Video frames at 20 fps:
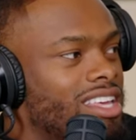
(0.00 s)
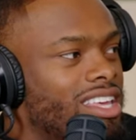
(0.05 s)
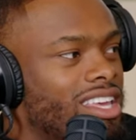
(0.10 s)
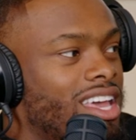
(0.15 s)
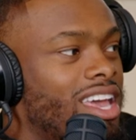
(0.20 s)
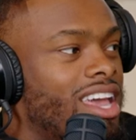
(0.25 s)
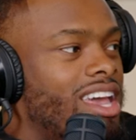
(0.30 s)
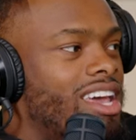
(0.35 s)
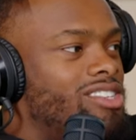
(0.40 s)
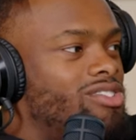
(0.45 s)

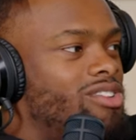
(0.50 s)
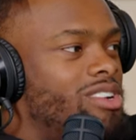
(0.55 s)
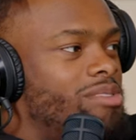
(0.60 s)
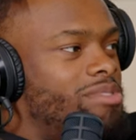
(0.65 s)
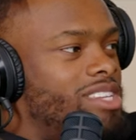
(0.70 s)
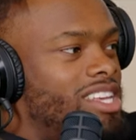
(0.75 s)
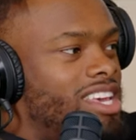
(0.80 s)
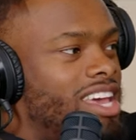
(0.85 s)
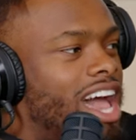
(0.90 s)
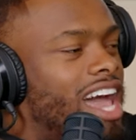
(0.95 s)
Yeah, that's what I'm
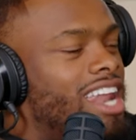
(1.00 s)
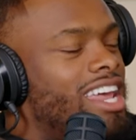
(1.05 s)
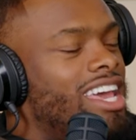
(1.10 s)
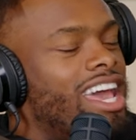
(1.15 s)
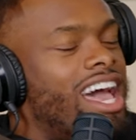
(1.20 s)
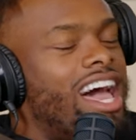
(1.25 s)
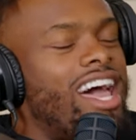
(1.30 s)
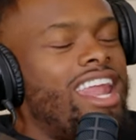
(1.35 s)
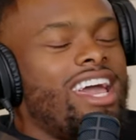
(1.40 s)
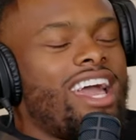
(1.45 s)
saying.
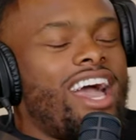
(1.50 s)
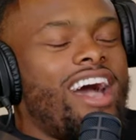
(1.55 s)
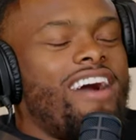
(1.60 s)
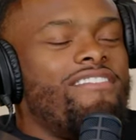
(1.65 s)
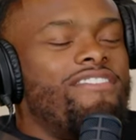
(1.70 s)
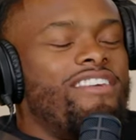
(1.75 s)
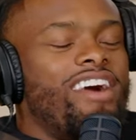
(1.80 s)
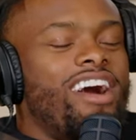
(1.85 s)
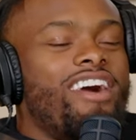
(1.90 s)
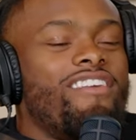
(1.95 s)
I didn't
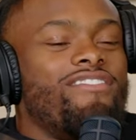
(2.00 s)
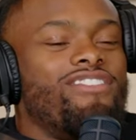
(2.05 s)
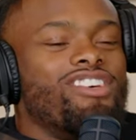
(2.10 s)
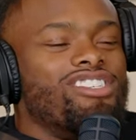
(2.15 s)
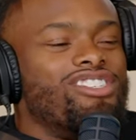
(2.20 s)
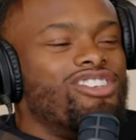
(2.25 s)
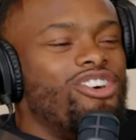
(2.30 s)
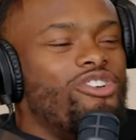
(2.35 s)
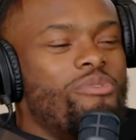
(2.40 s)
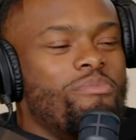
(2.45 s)
got fined for
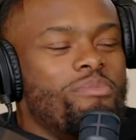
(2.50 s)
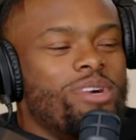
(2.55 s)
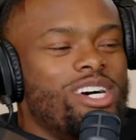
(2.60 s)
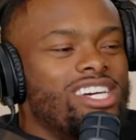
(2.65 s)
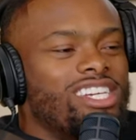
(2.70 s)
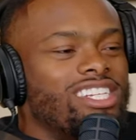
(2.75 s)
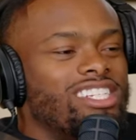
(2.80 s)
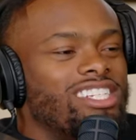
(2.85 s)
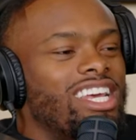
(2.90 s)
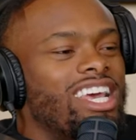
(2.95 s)
so
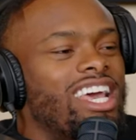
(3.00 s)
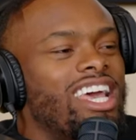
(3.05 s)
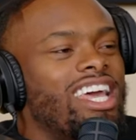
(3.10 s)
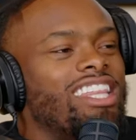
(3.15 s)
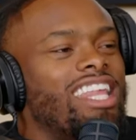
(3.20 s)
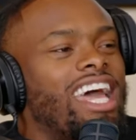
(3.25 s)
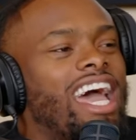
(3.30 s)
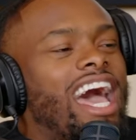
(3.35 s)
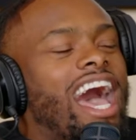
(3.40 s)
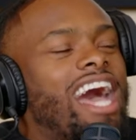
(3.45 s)
much
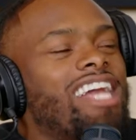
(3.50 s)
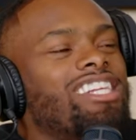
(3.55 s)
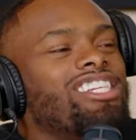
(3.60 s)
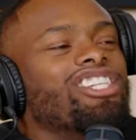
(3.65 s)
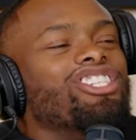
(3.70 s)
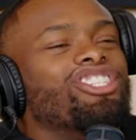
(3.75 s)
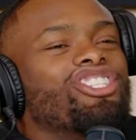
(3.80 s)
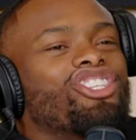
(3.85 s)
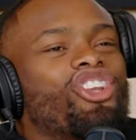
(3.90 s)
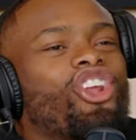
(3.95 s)
that I
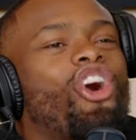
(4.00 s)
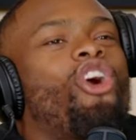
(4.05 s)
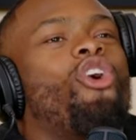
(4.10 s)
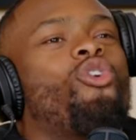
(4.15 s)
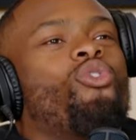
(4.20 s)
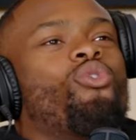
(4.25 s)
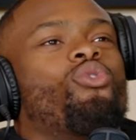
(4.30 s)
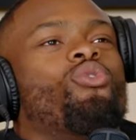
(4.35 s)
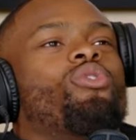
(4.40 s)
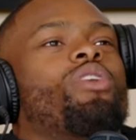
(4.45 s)
just
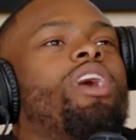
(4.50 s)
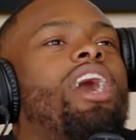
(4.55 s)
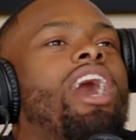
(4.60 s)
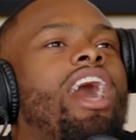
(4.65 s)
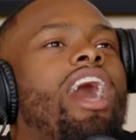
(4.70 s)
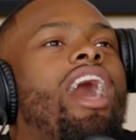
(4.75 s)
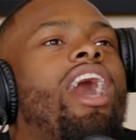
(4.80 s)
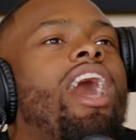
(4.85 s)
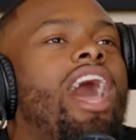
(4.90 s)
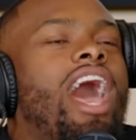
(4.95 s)
know.
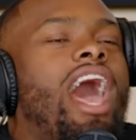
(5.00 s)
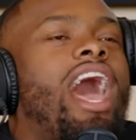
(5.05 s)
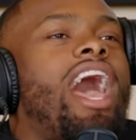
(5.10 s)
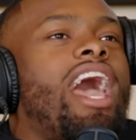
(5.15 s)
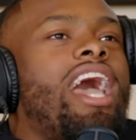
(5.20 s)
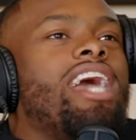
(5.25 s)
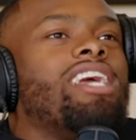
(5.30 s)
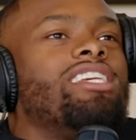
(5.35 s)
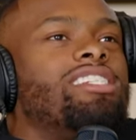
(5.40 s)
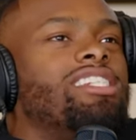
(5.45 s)

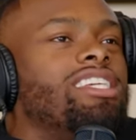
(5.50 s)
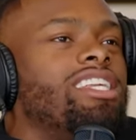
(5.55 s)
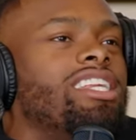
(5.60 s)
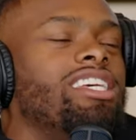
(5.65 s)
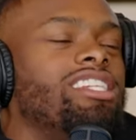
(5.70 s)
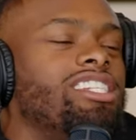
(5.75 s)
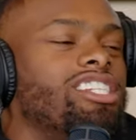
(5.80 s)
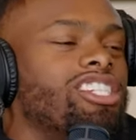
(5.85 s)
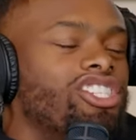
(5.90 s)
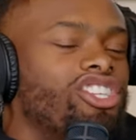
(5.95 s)
I
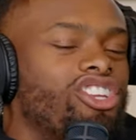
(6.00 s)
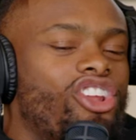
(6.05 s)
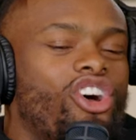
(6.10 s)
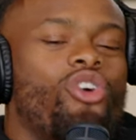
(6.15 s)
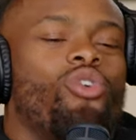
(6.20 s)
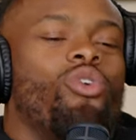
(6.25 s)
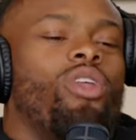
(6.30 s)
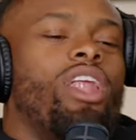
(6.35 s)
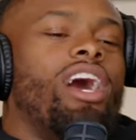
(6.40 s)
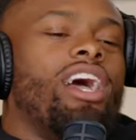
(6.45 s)
actually just
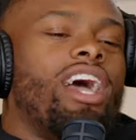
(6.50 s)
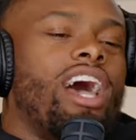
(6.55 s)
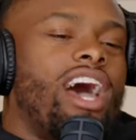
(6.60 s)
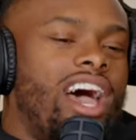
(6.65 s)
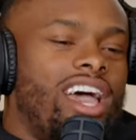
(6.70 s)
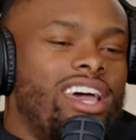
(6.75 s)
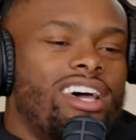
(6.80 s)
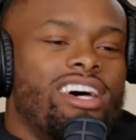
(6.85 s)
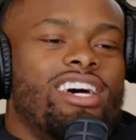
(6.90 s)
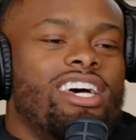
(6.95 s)
know, like, all
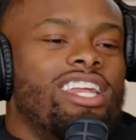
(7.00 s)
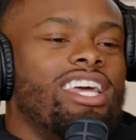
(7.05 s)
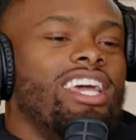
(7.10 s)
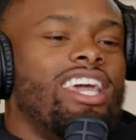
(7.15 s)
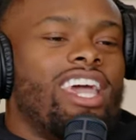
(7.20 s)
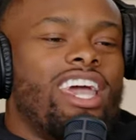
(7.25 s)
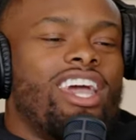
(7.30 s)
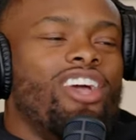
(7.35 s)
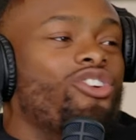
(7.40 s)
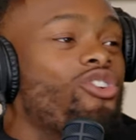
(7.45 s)
right,
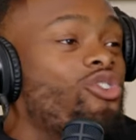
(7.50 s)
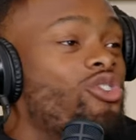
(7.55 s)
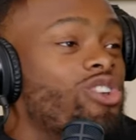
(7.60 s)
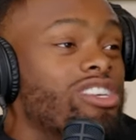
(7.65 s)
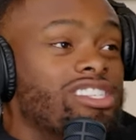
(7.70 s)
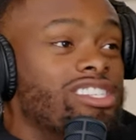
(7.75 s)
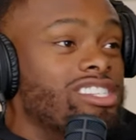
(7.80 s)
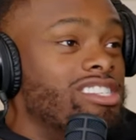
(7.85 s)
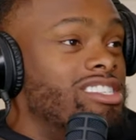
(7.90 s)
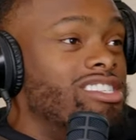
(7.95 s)
$100K going
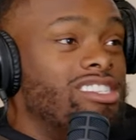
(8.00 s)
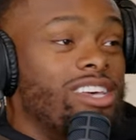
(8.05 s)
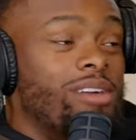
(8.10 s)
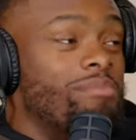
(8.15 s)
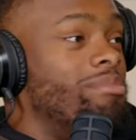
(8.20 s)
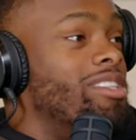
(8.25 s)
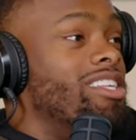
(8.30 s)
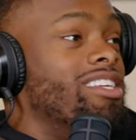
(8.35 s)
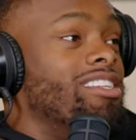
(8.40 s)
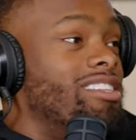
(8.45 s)
to
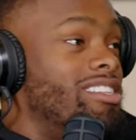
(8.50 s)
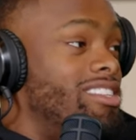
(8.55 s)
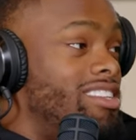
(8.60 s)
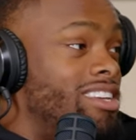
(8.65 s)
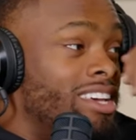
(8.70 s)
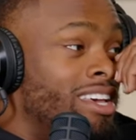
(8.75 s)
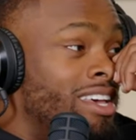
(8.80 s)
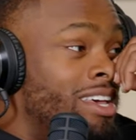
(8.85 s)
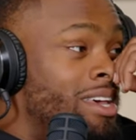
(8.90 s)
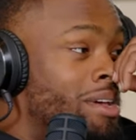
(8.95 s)
something.
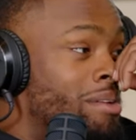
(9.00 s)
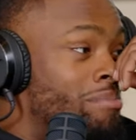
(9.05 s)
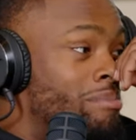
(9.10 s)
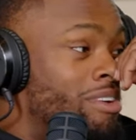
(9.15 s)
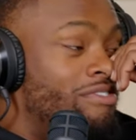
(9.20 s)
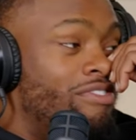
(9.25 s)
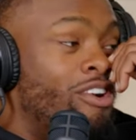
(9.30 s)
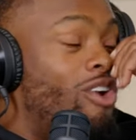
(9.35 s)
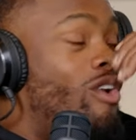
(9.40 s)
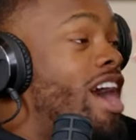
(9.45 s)
Damn.
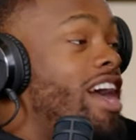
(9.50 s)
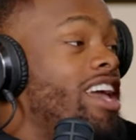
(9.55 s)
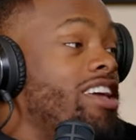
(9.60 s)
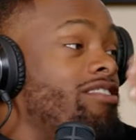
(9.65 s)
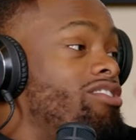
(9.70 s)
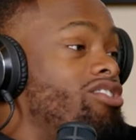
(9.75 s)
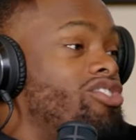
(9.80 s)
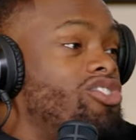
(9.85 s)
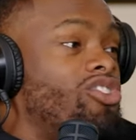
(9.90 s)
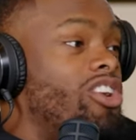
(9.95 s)
Before I
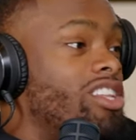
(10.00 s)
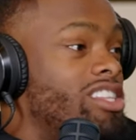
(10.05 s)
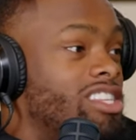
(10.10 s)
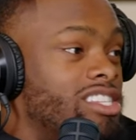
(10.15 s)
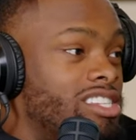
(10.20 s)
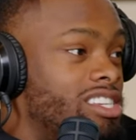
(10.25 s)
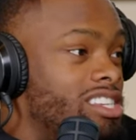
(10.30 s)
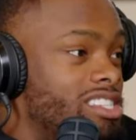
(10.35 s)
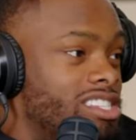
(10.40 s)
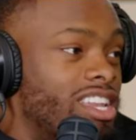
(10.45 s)
even start the
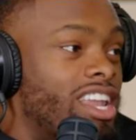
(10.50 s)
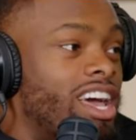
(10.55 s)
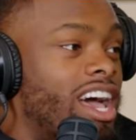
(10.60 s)
season.